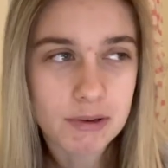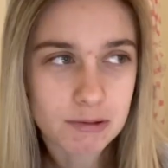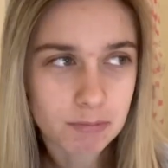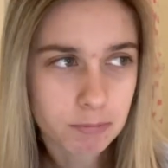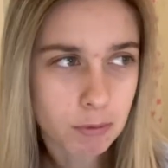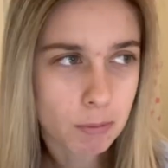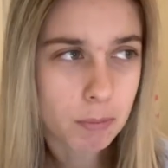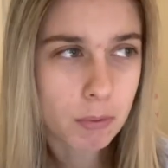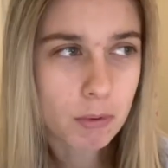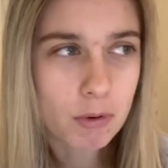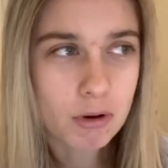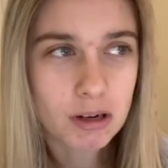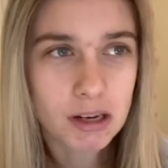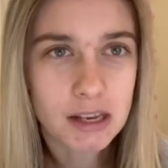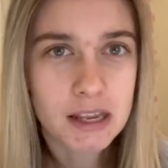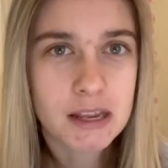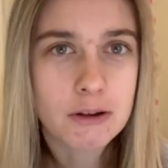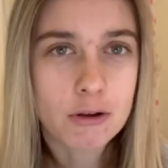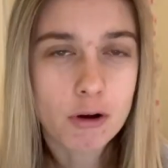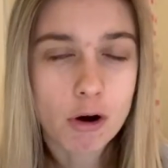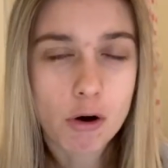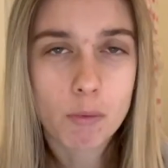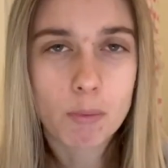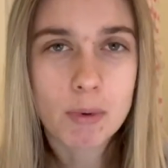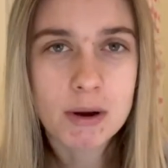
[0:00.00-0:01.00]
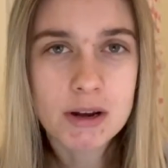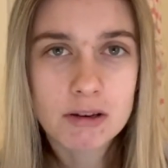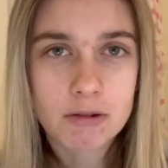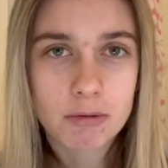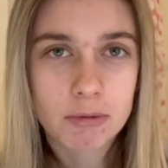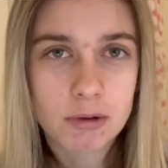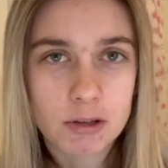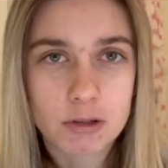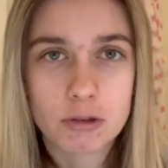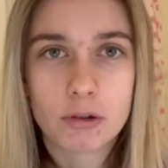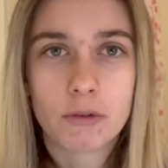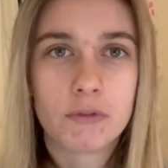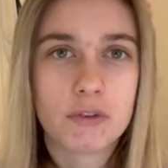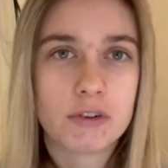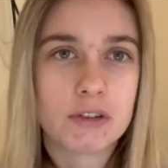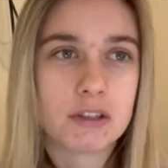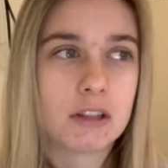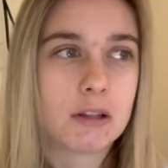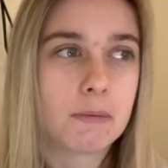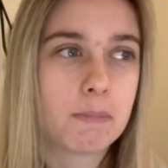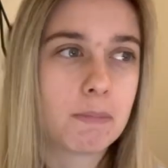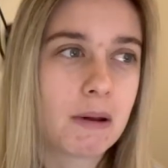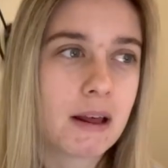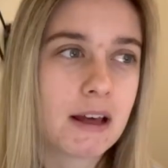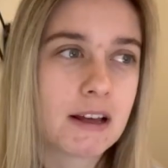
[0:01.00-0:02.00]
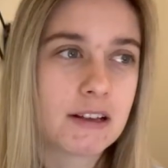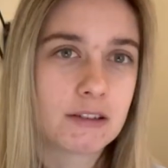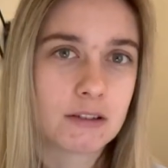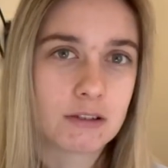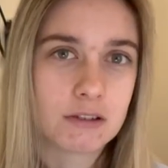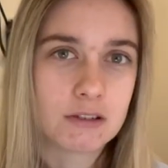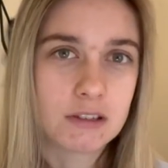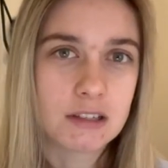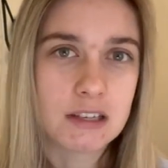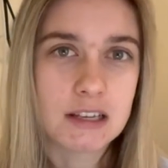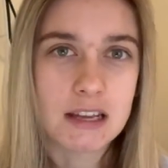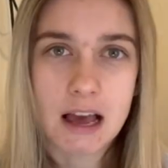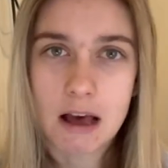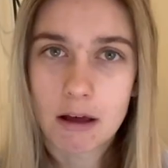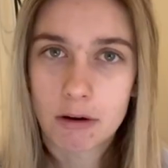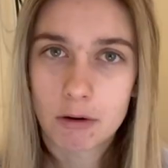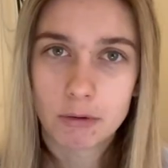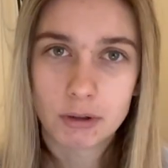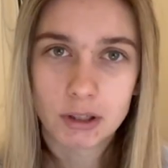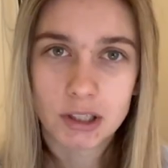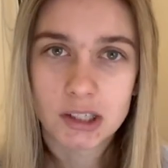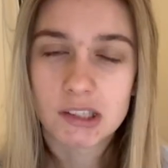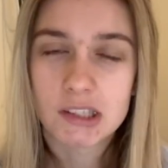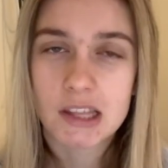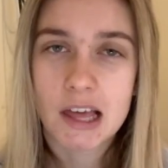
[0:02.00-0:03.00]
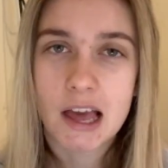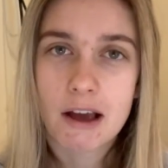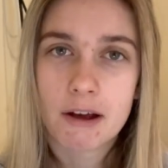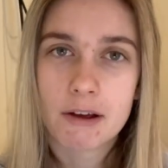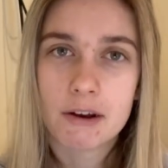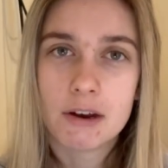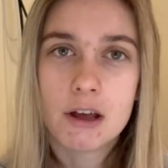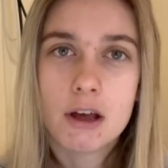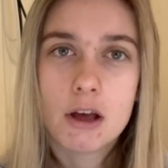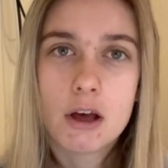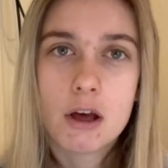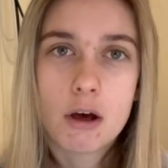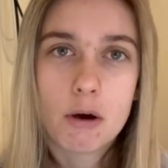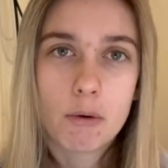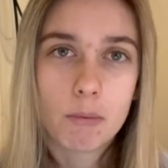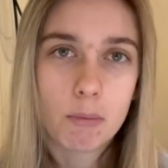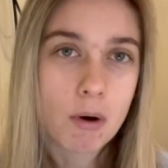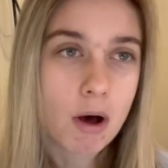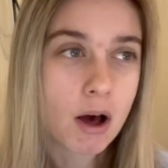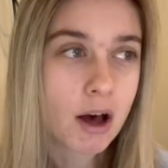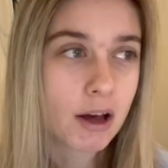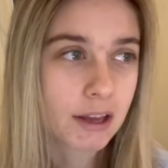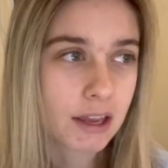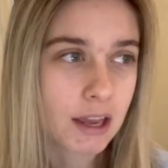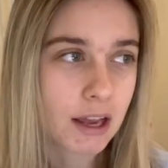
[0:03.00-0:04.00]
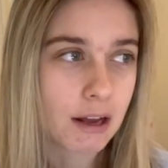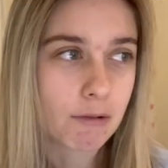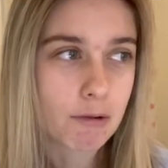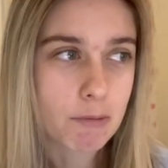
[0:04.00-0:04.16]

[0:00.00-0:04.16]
Reportedly, he got a window in his office so the players could see how long he's there and working.